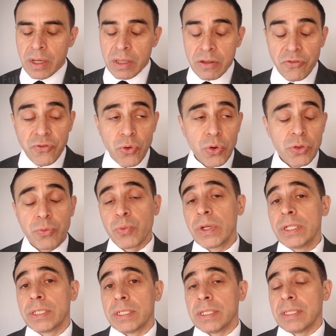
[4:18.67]
The fourth
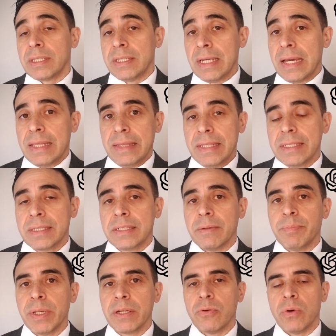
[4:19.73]
reason, and this is a
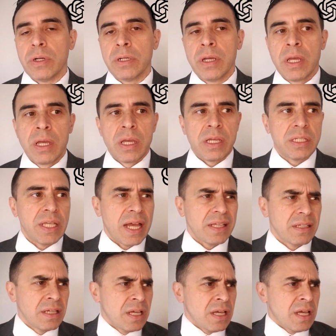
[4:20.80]
big one, is
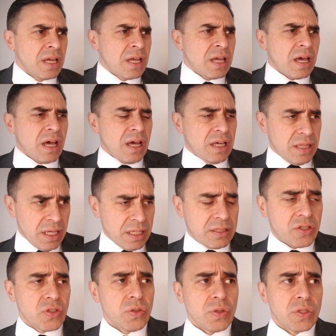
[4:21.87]
that uh, that
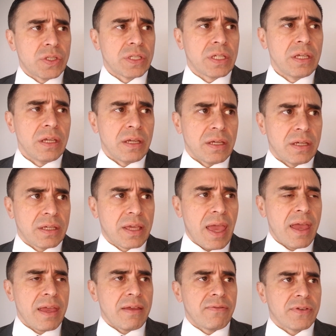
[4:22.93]
students uh,
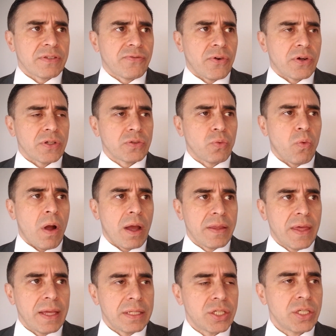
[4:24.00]
gave as far as why
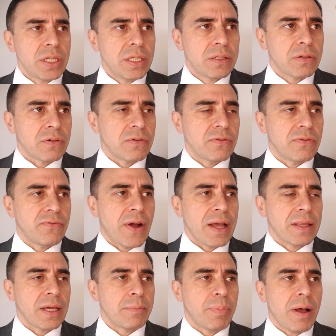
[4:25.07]
they cheat or
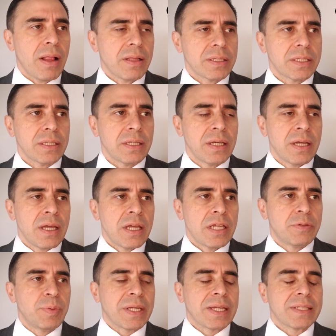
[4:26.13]
violate policy
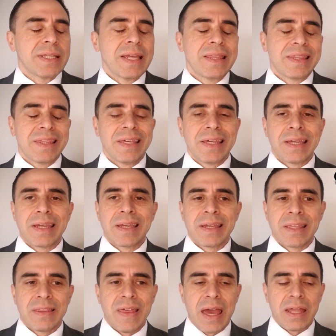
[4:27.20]
is because they think
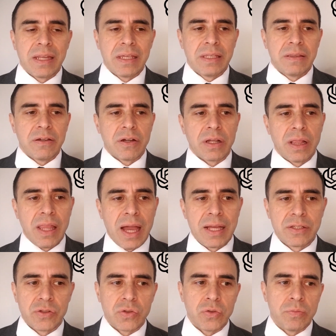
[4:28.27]
that in their
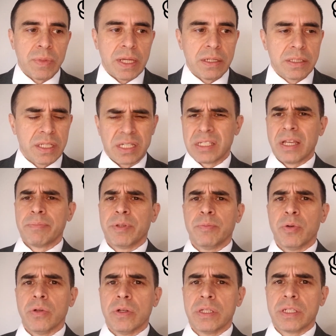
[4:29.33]
classroom that it's
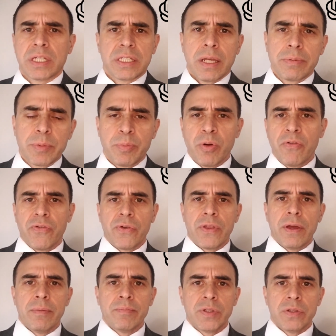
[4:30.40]
acceptable. It's acceptable for
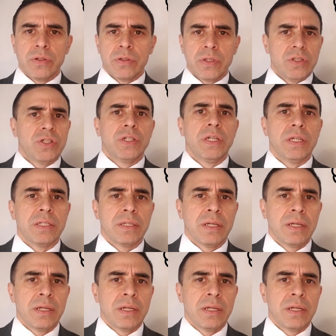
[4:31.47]
them to, to cheat.